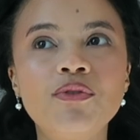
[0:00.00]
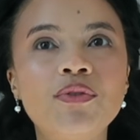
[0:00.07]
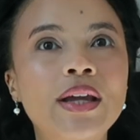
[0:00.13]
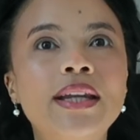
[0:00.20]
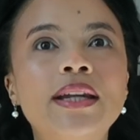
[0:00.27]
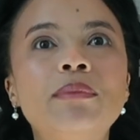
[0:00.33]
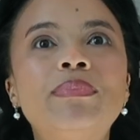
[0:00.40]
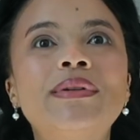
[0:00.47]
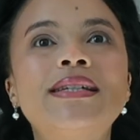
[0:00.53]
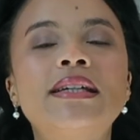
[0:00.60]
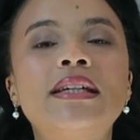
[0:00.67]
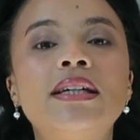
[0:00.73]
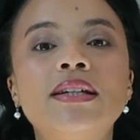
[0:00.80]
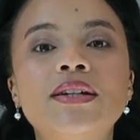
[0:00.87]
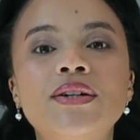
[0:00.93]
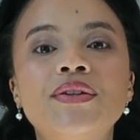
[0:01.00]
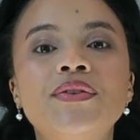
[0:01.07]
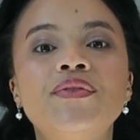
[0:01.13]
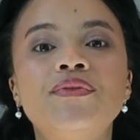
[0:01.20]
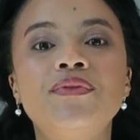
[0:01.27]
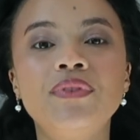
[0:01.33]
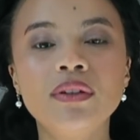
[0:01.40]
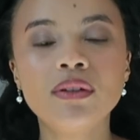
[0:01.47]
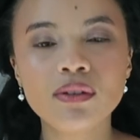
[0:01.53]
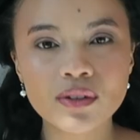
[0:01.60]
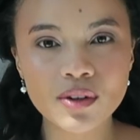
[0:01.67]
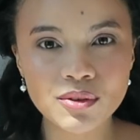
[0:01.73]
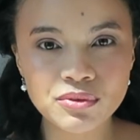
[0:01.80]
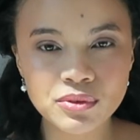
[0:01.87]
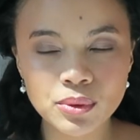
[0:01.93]
in a particular field
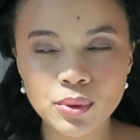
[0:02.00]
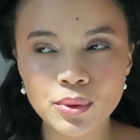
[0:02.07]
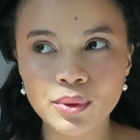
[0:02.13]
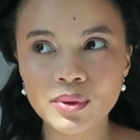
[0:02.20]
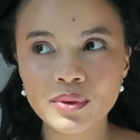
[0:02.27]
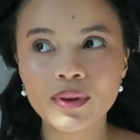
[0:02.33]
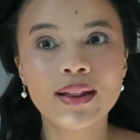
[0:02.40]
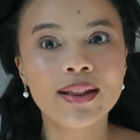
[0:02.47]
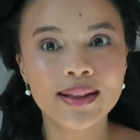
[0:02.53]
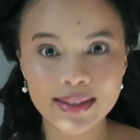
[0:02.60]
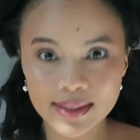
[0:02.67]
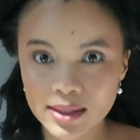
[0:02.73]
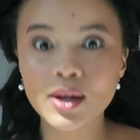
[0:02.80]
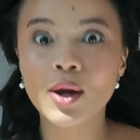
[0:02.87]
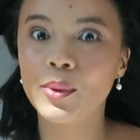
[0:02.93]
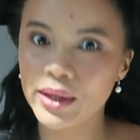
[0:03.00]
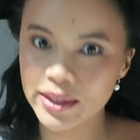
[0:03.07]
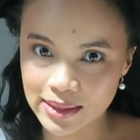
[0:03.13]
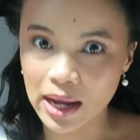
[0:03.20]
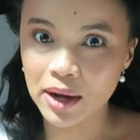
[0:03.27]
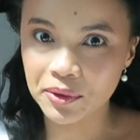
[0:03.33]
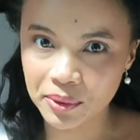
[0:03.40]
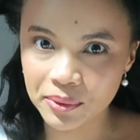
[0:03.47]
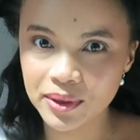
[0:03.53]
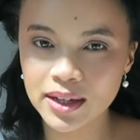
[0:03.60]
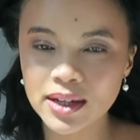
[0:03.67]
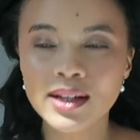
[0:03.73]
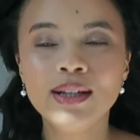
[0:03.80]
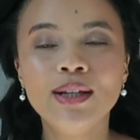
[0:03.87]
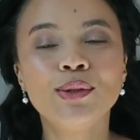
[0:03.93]
of law, going
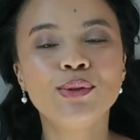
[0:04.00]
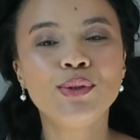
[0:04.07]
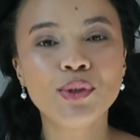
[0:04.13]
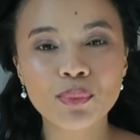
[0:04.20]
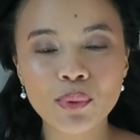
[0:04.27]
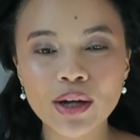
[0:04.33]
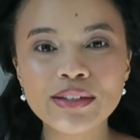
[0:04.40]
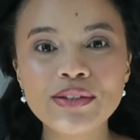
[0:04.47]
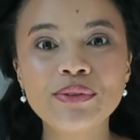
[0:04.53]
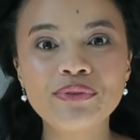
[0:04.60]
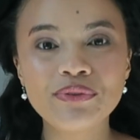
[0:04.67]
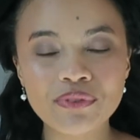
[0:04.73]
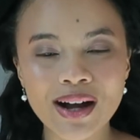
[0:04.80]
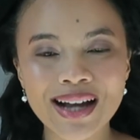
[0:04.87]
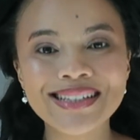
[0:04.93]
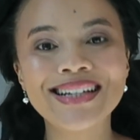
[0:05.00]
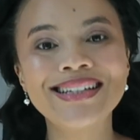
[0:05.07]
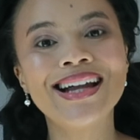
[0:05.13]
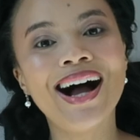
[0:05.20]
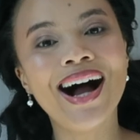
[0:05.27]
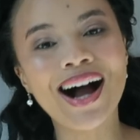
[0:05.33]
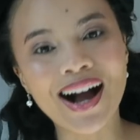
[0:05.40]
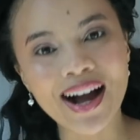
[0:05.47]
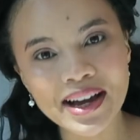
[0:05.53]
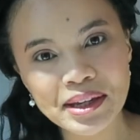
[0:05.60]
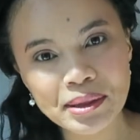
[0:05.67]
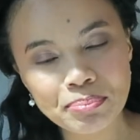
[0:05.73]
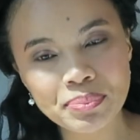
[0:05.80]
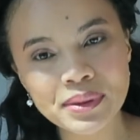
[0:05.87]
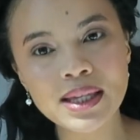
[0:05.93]
narrower, you want to find an
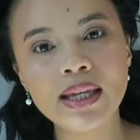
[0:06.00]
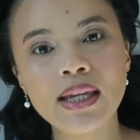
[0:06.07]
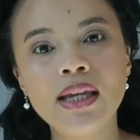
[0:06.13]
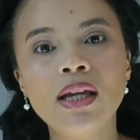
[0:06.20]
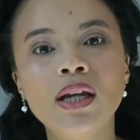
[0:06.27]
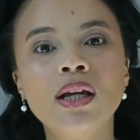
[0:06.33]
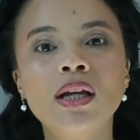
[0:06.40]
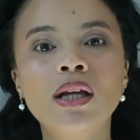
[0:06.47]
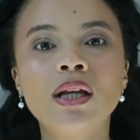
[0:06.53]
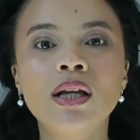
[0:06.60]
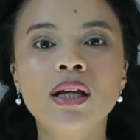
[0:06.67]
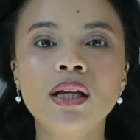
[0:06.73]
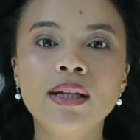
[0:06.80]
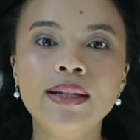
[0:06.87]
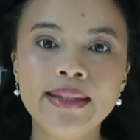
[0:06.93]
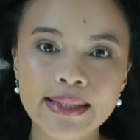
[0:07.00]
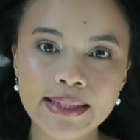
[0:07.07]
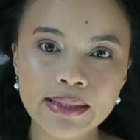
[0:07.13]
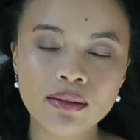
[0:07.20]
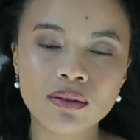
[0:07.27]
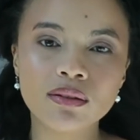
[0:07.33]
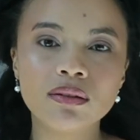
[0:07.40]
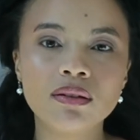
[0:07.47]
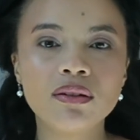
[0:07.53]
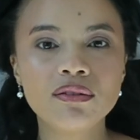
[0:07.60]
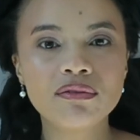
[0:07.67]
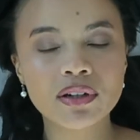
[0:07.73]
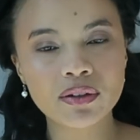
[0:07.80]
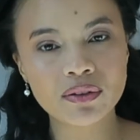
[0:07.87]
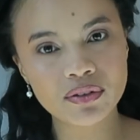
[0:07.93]
IP legal
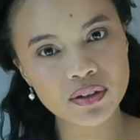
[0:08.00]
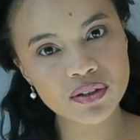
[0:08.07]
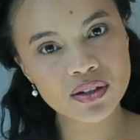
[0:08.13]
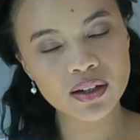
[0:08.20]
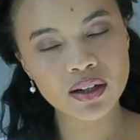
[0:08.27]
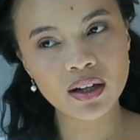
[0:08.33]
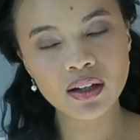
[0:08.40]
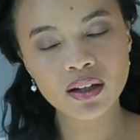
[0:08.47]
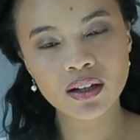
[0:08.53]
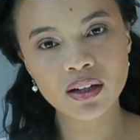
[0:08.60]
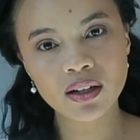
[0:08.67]
recruiter.